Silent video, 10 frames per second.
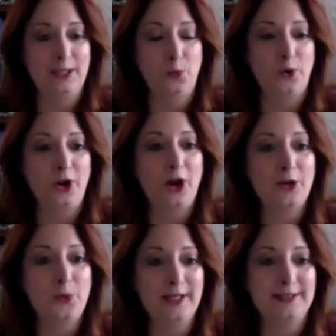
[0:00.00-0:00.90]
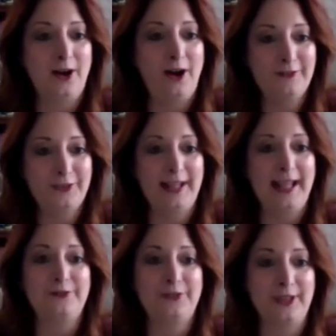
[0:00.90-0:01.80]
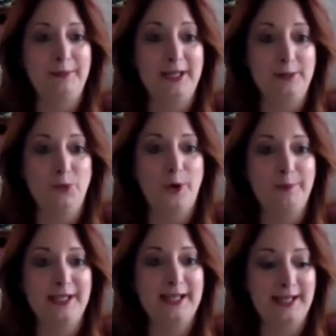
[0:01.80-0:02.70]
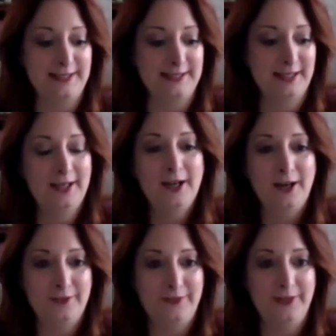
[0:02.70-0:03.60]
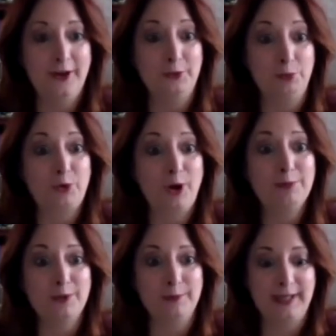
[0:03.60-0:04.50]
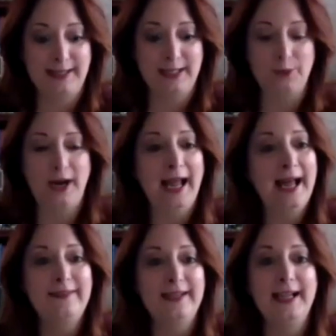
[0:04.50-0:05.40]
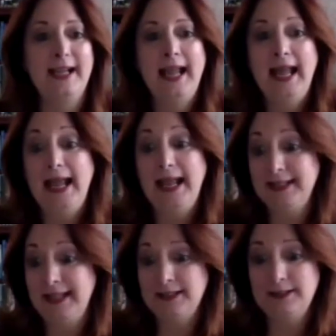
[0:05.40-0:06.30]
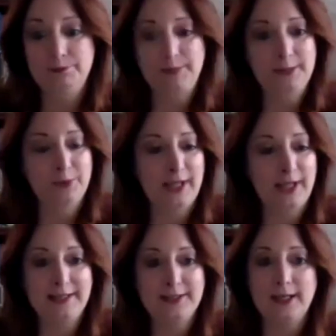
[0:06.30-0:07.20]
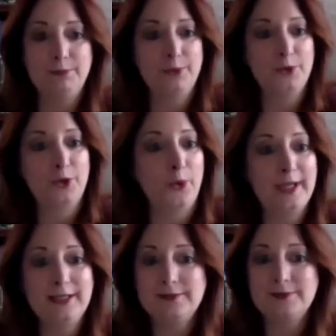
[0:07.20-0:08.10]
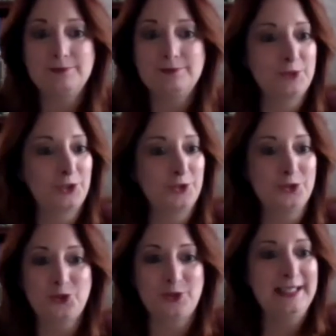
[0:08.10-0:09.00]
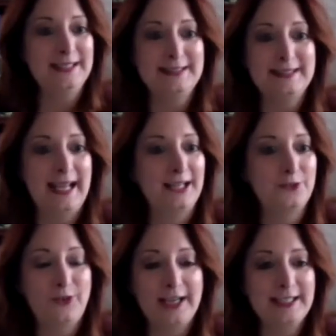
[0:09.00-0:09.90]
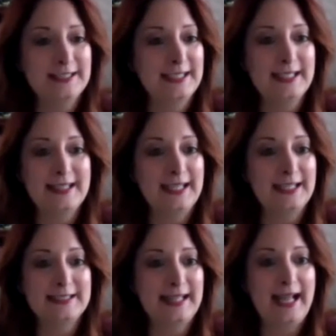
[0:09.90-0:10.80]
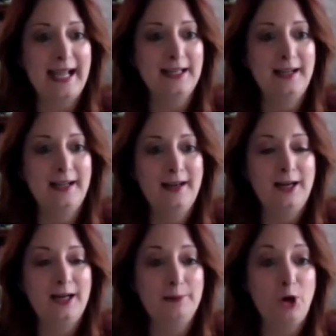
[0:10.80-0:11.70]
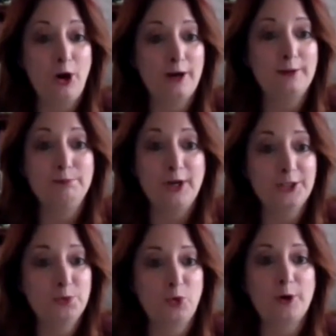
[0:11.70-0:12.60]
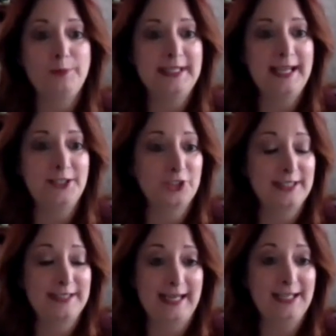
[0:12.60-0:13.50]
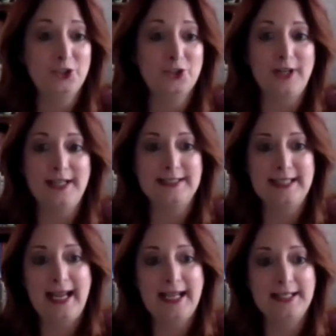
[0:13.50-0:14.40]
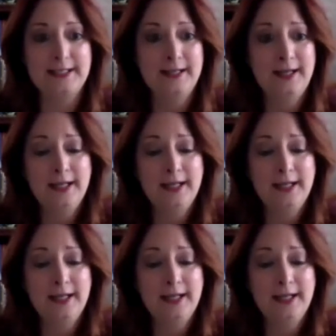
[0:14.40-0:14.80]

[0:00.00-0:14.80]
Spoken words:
that they were not going to offer that for them anymore because of the problem that they were having. And then people end up going to the streets and finding things that are much more potentially dangerous. And,